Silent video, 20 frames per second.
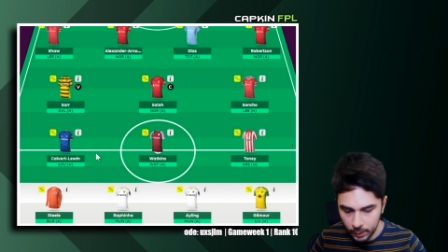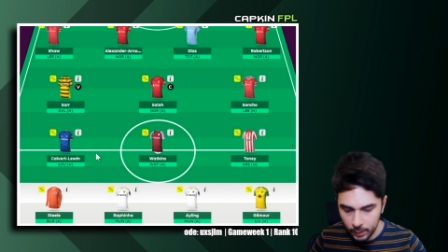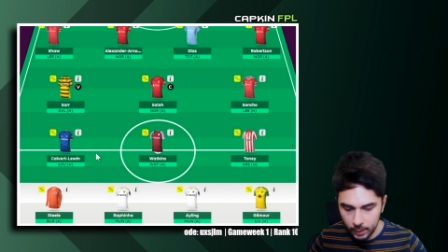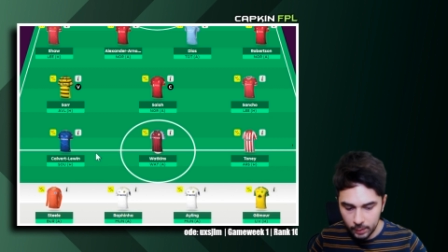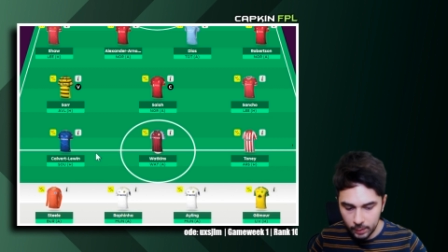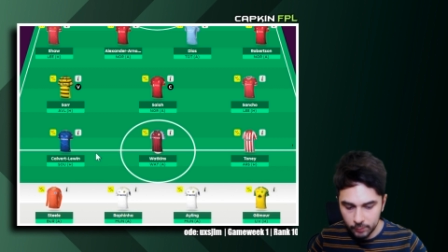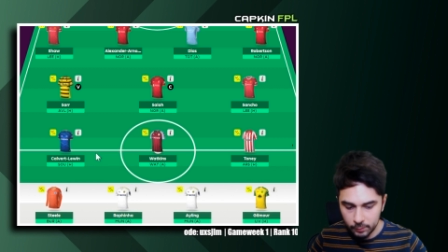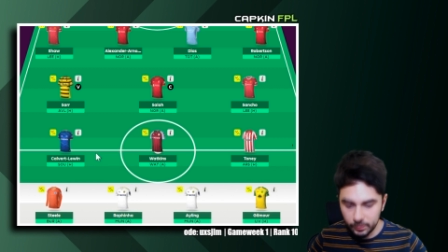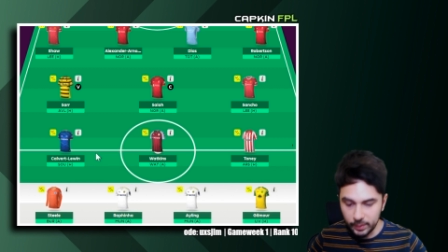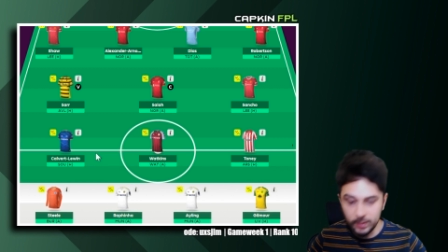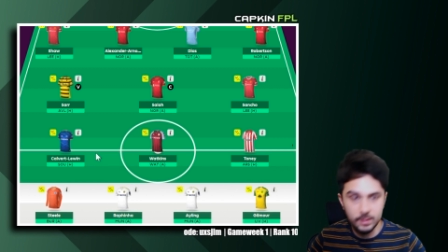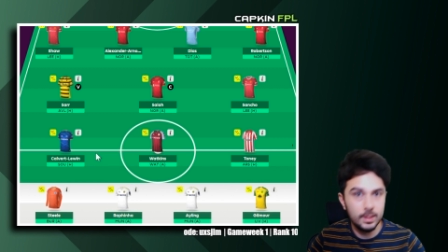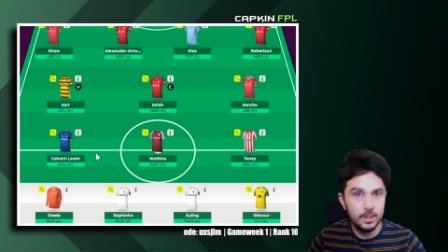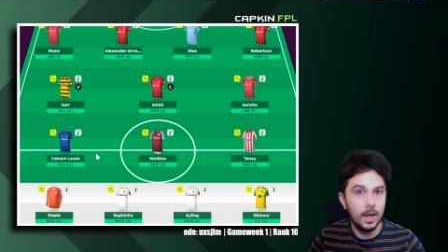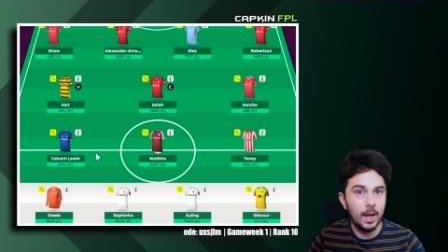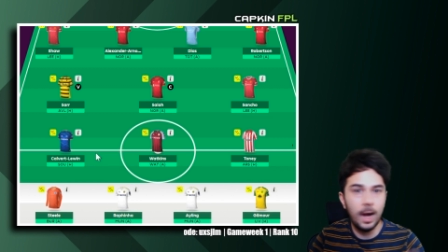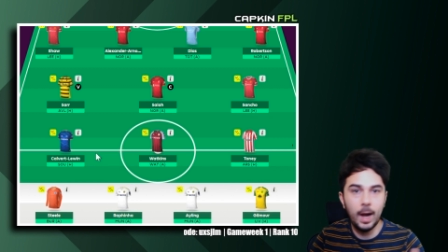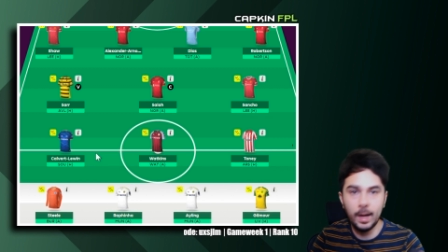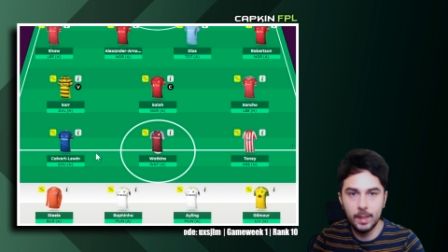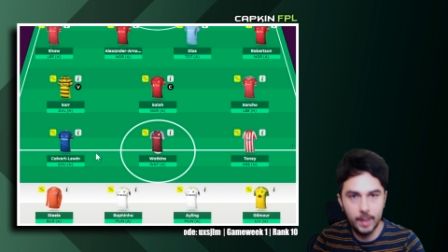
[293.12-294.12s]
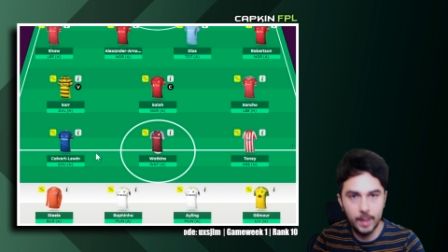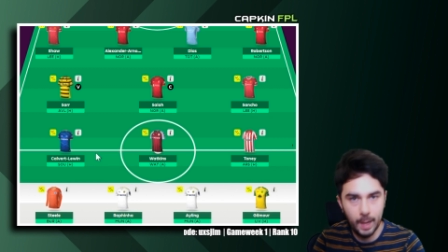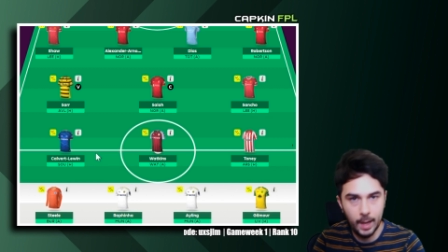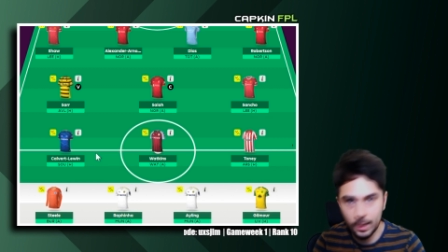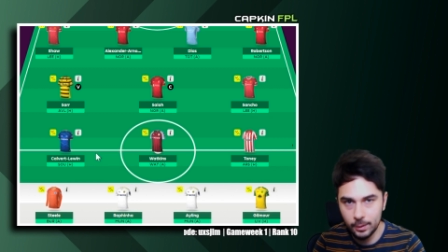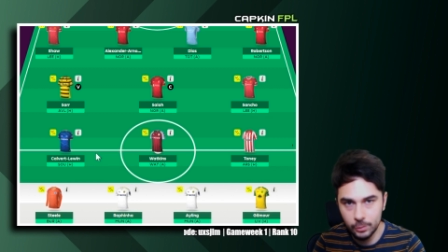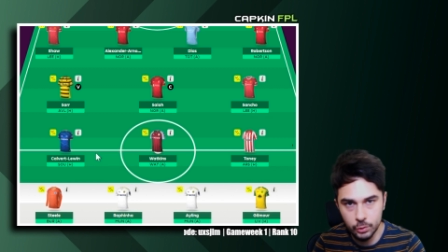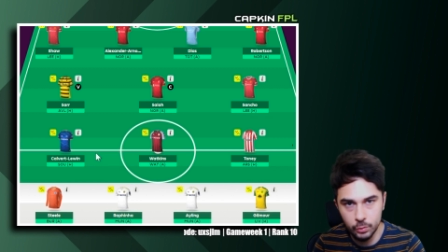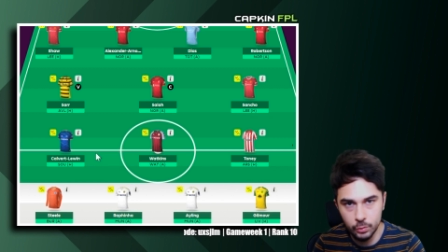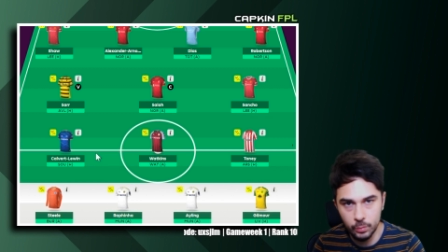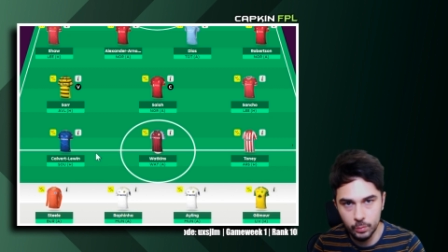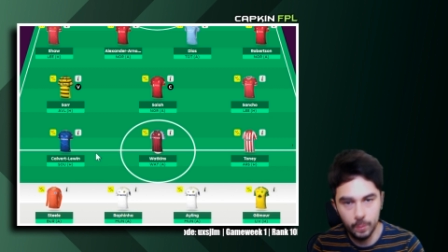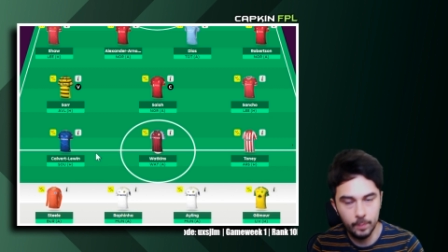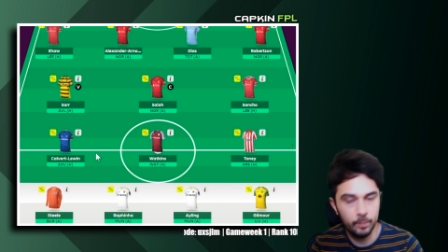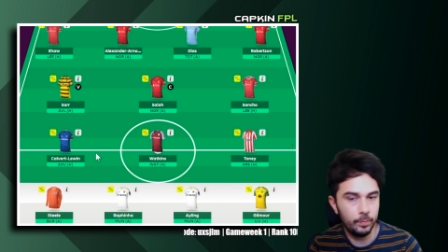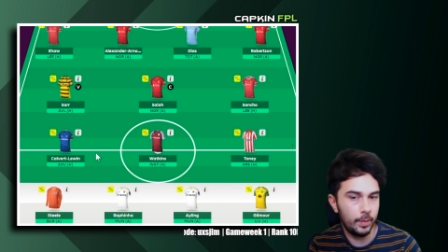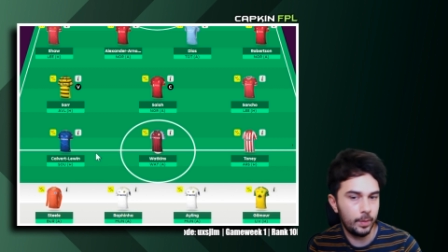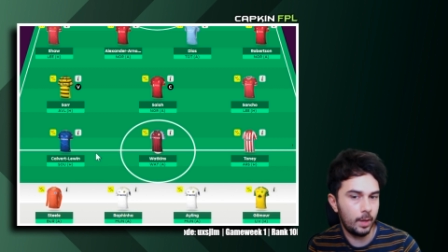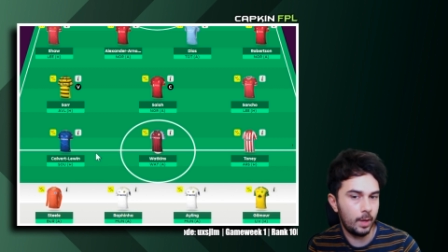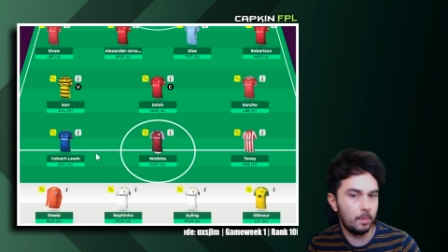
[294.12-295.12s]
things that I can do
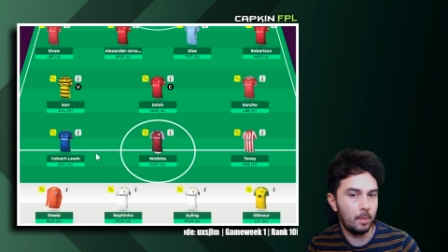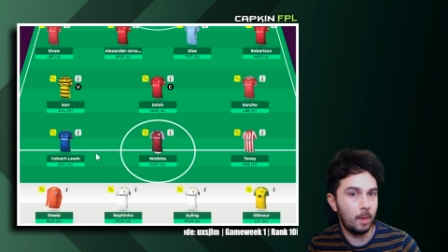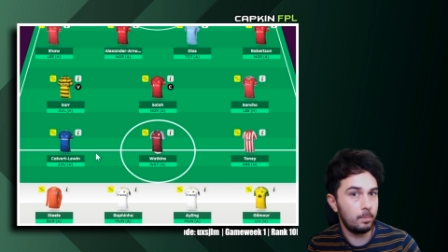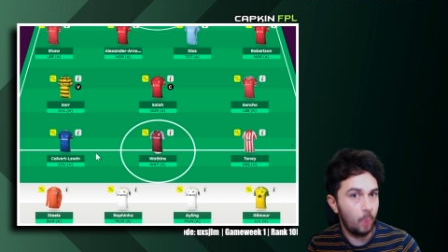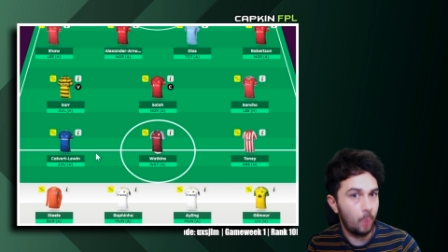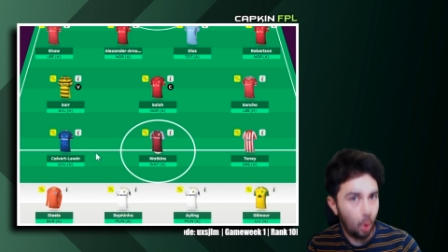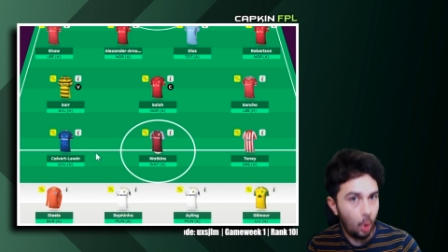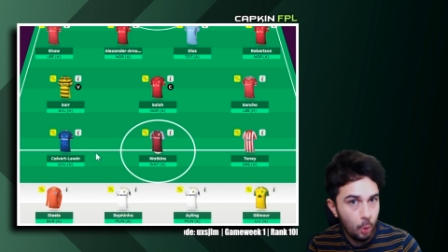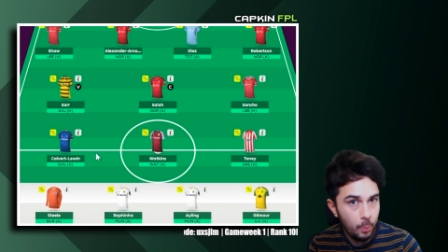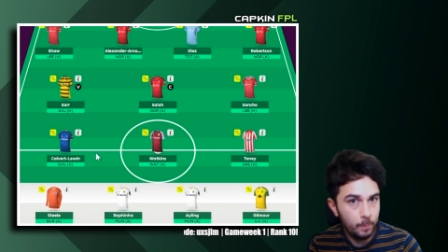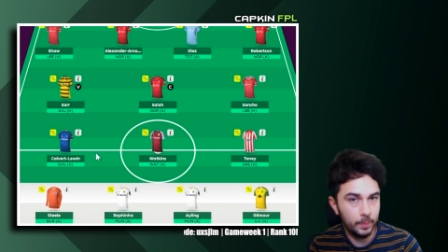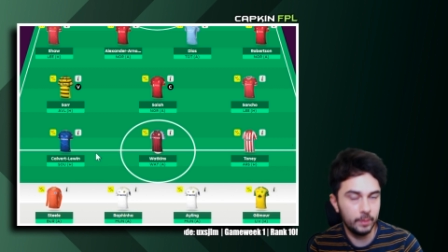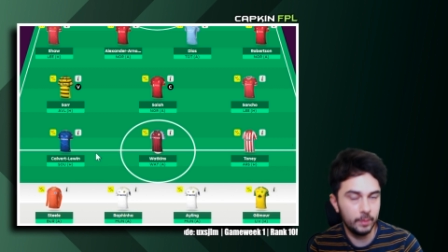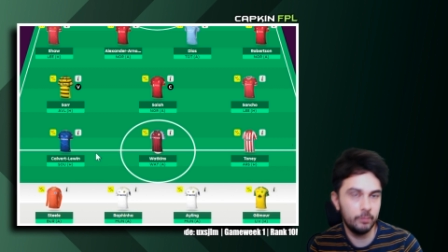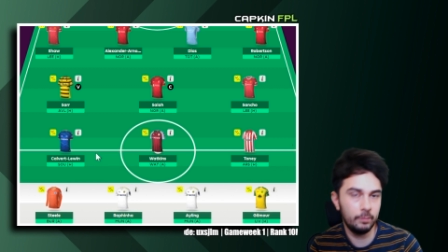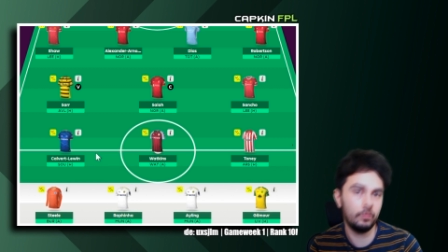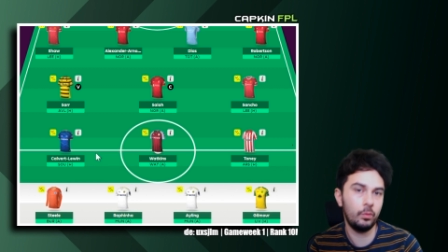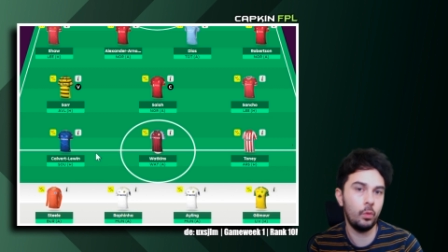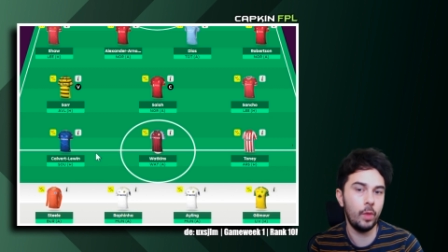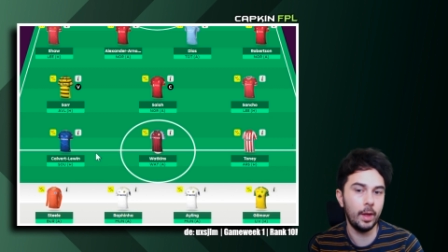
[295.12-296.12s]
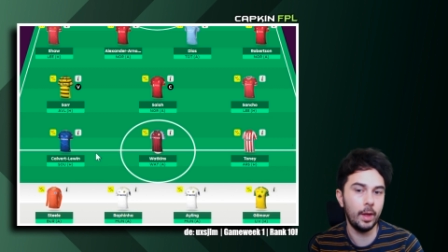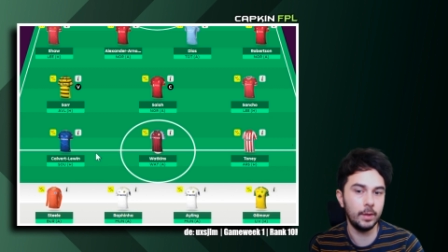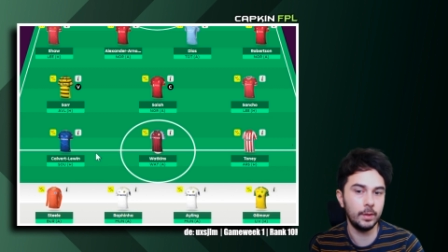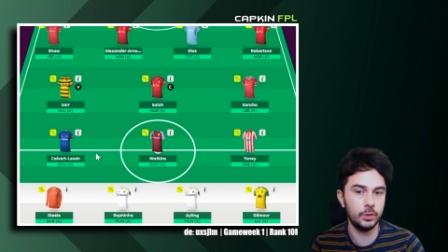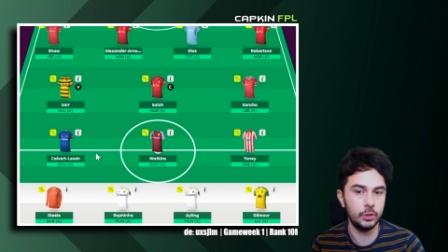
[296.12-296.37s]
and I'm, I'm open for that.